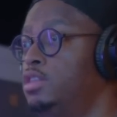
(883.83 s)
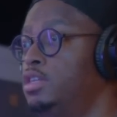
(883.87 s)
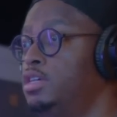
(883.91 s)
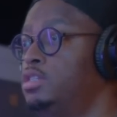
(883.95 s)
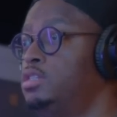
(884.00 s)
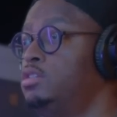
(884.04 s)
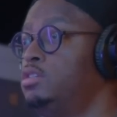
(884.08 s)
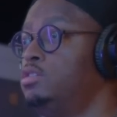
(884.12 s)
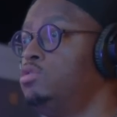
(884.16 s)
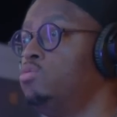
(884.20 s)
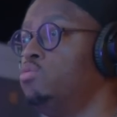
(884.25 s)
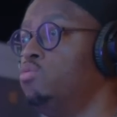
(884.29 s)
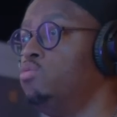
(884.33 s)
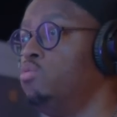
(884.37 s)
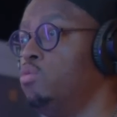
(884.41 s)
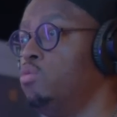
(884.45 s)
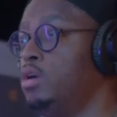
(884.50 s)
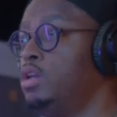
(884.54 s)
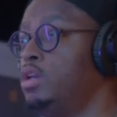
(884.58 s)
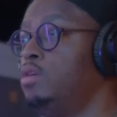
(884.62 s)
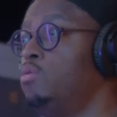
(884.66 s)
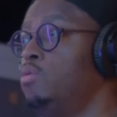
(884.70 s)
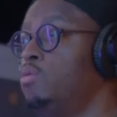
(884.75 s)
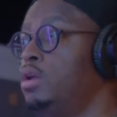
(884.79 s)
This is
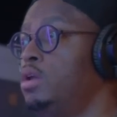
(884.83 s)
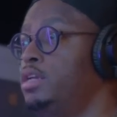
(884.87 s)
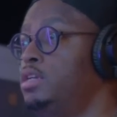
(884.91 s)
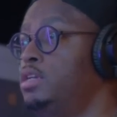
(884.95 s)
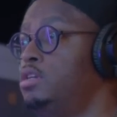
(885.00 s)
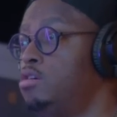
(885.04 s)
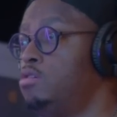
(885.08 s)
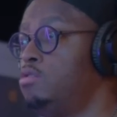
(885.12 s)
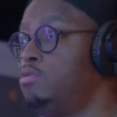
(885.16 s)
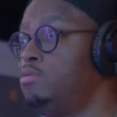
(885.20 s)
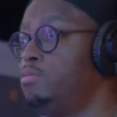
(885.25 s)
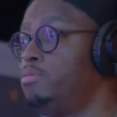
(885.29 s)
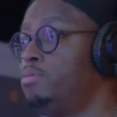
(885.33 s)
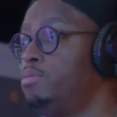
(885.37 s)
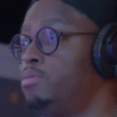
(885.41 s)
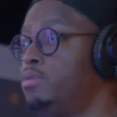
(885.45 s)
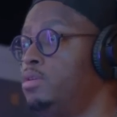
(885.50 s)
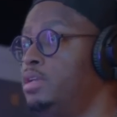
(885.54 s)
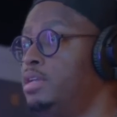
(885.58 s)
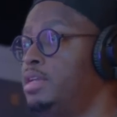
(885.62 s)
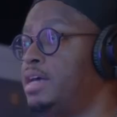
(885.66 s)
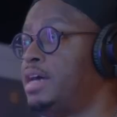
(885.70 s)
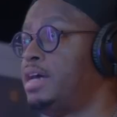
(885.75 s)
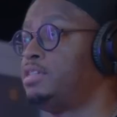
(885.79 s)
really, really dope.